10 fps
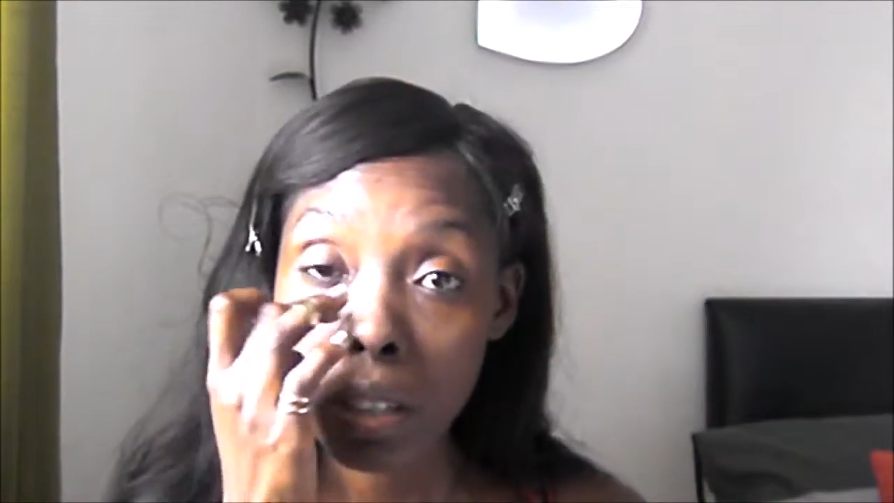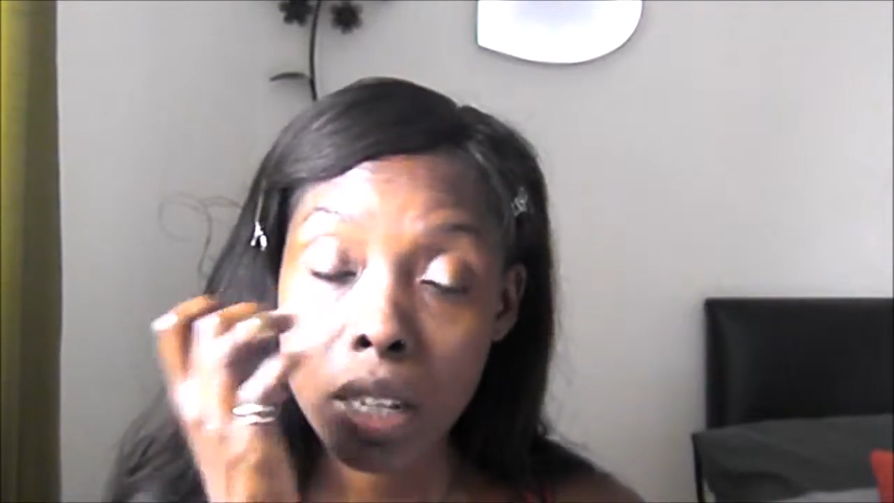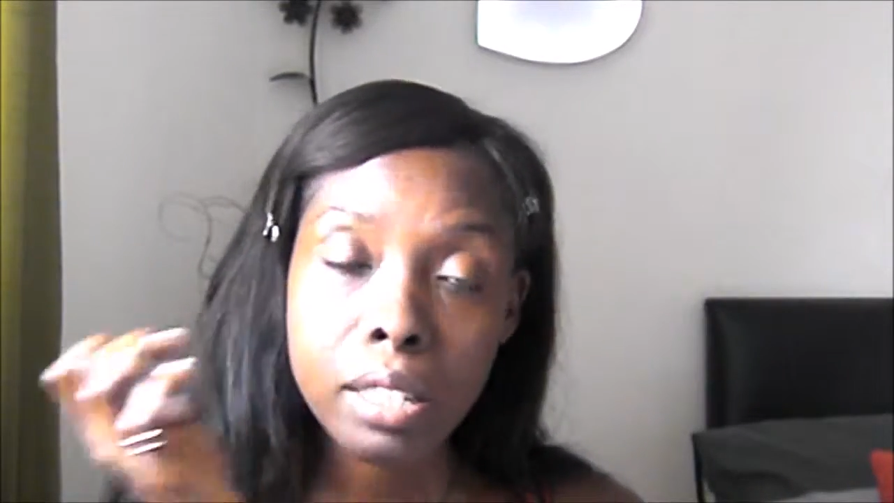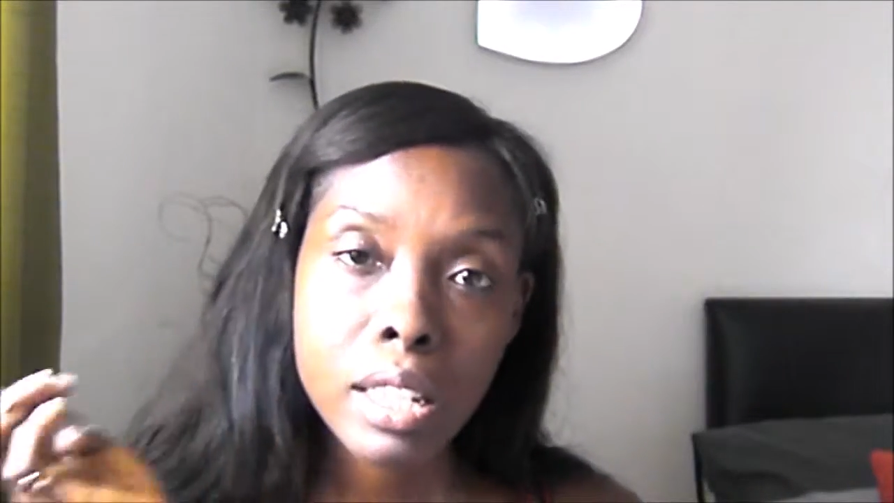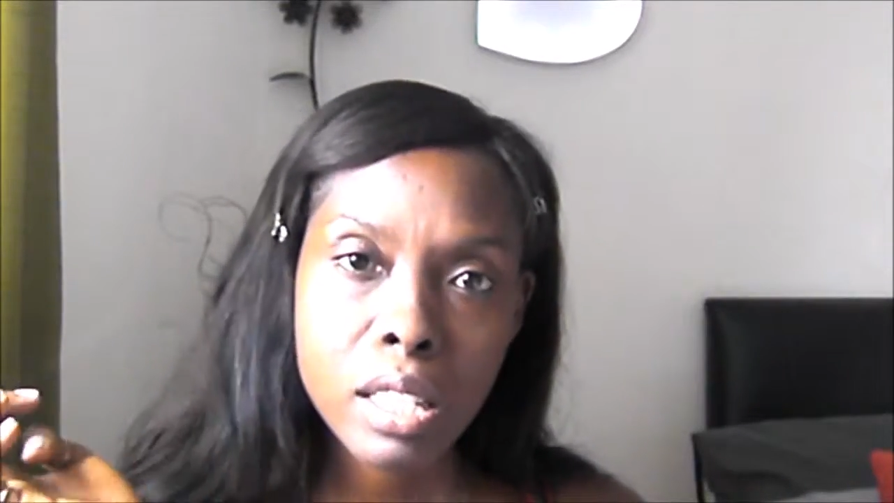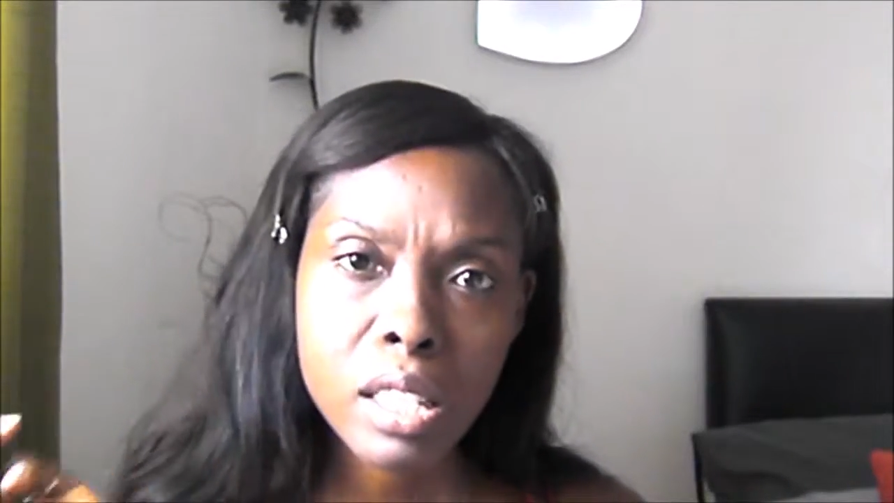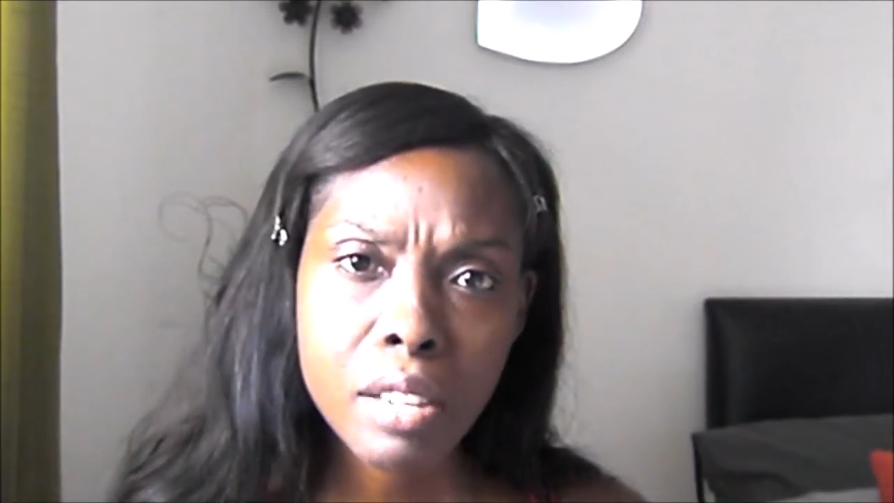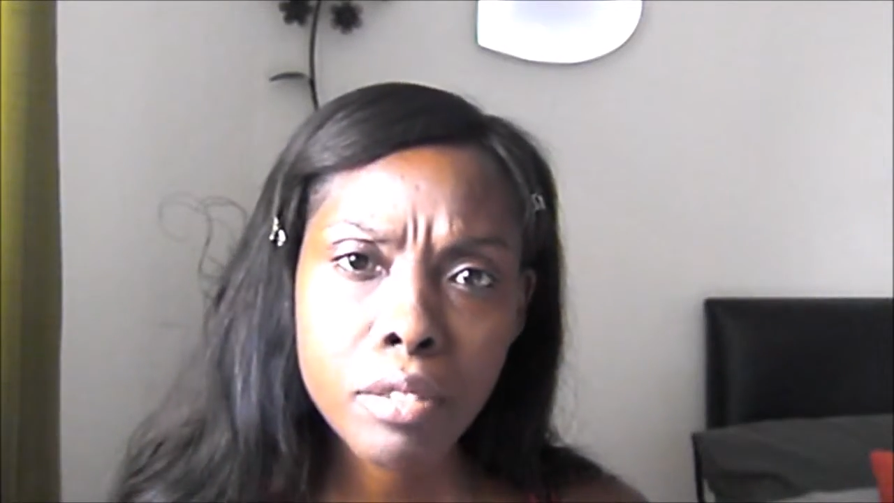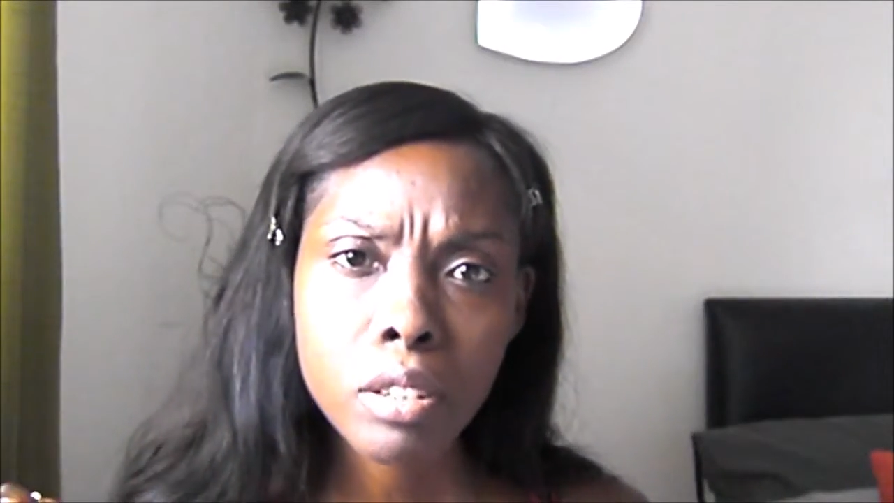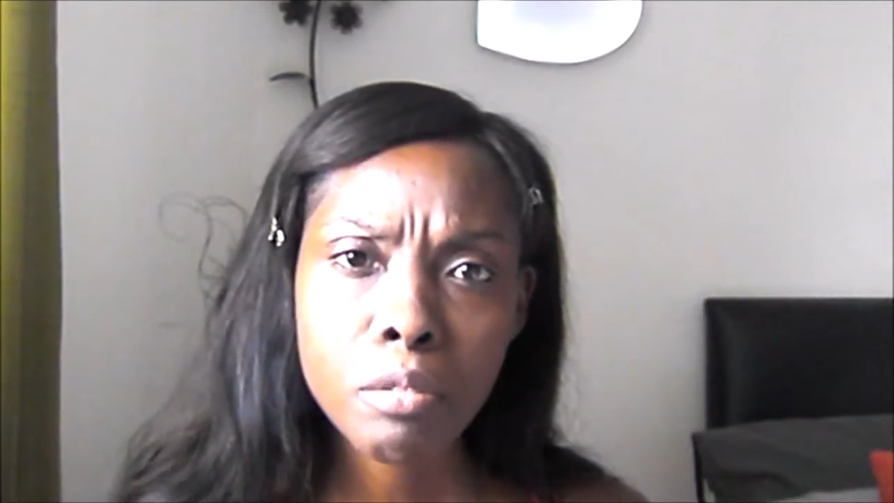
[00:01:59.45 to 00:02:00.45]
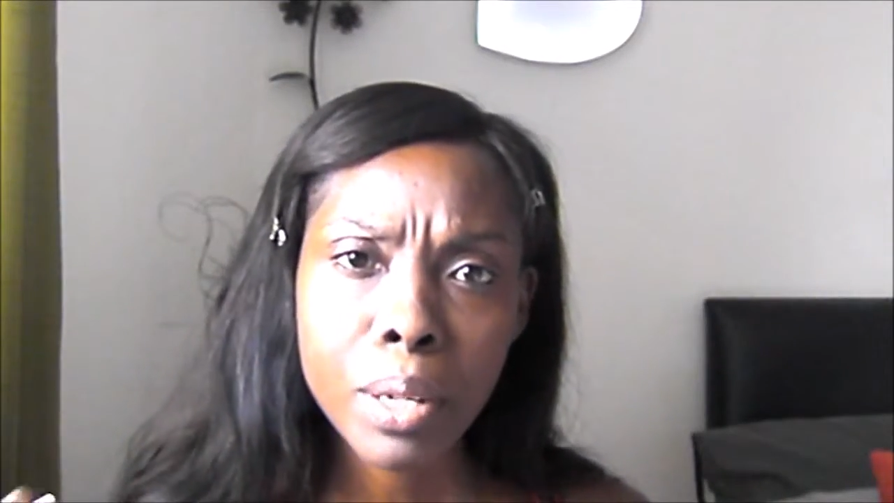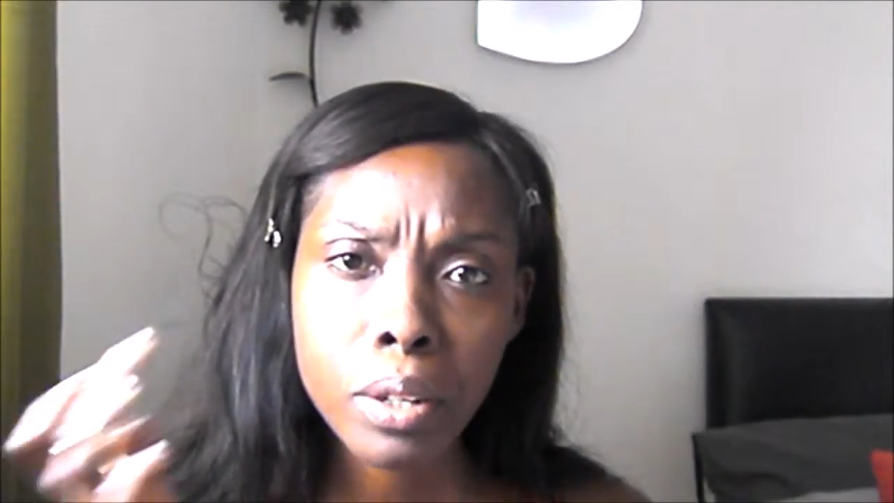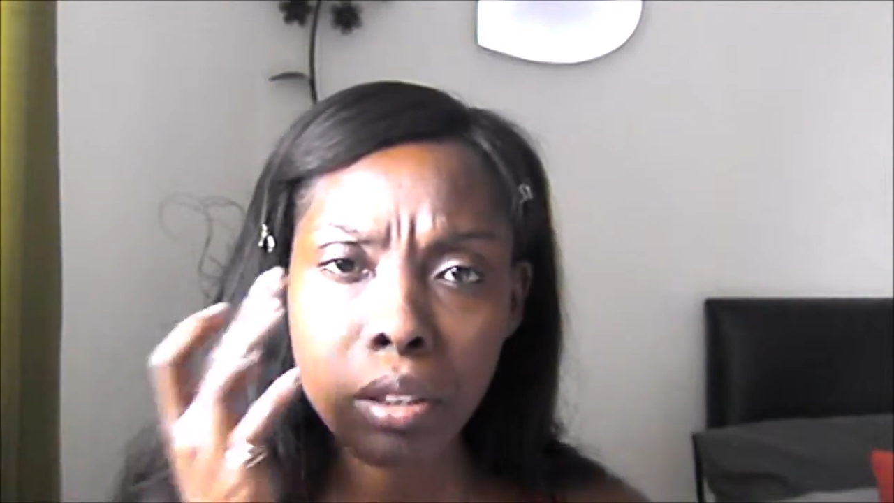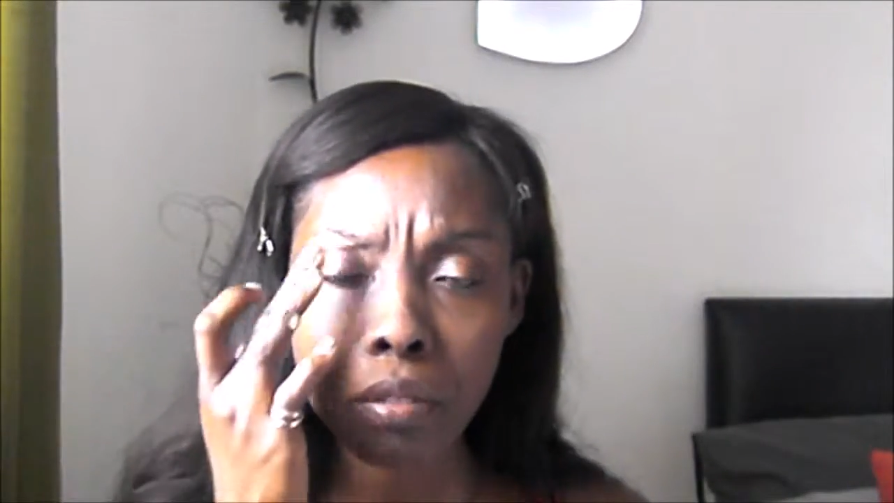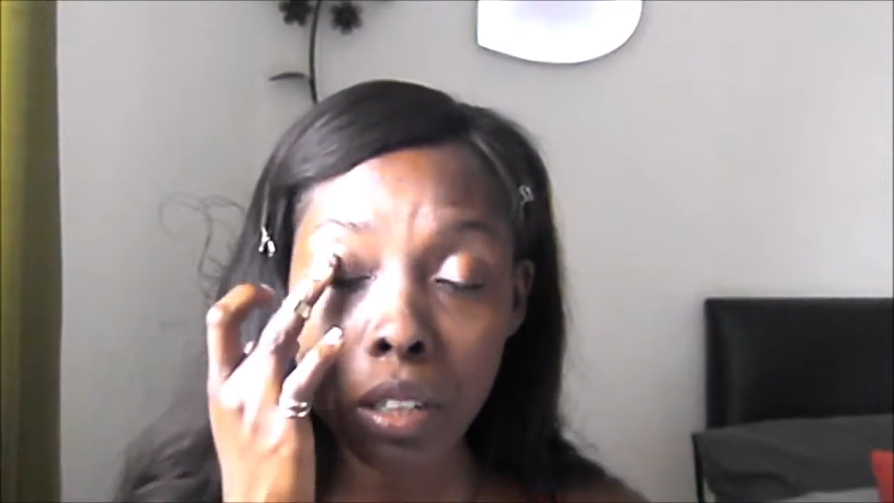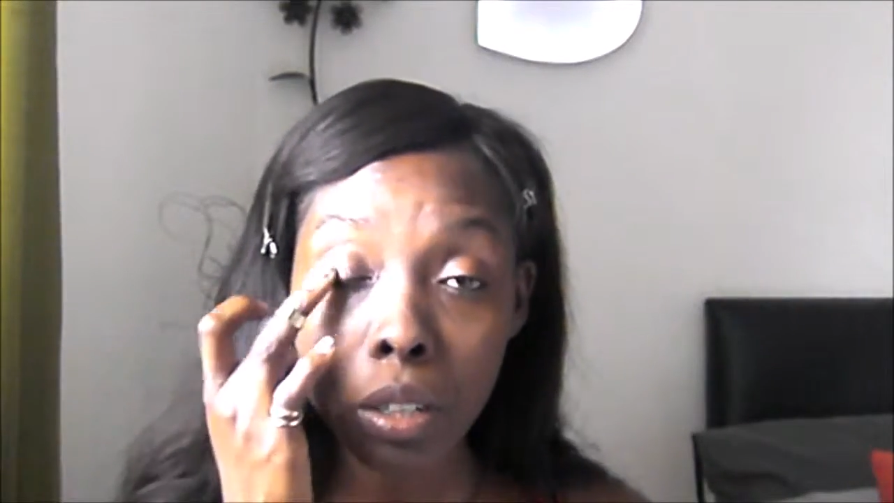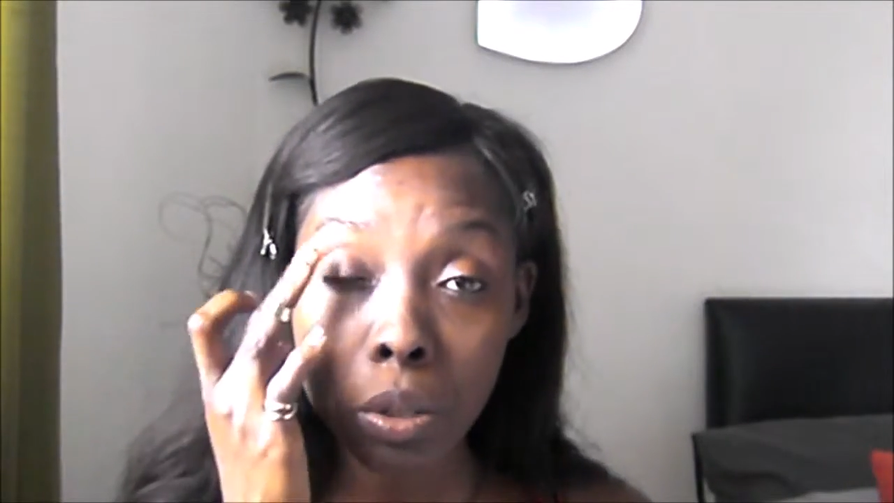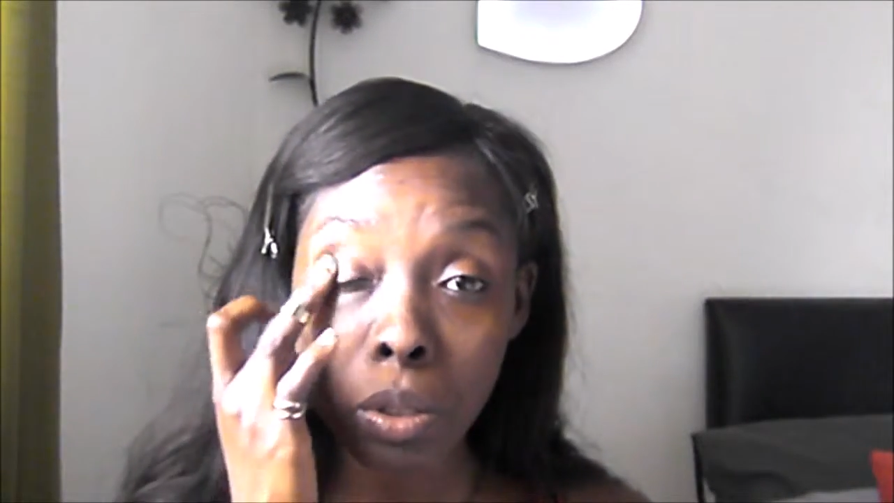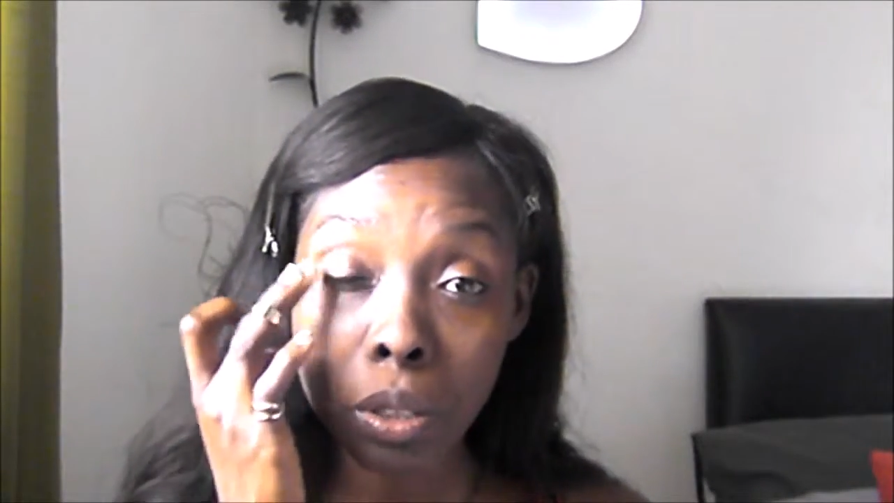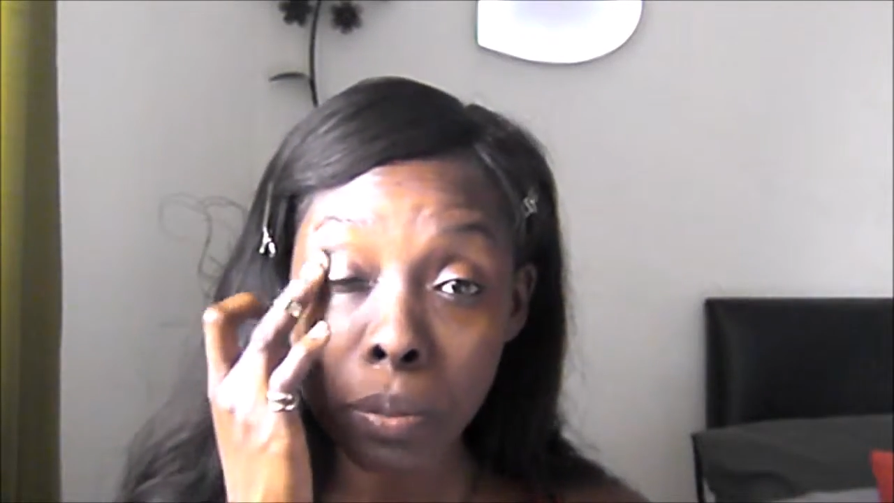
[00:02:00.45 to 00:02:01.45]
Yeah, I said several of my other
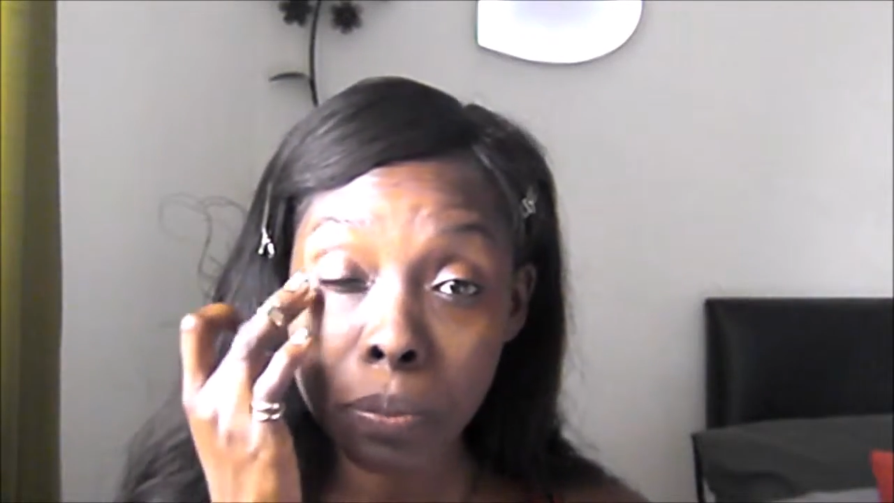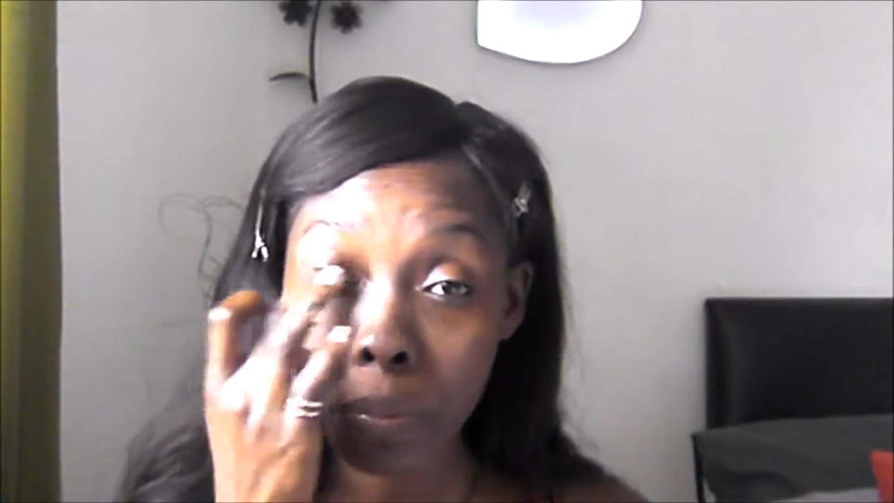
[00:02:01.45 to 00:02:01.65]
videos.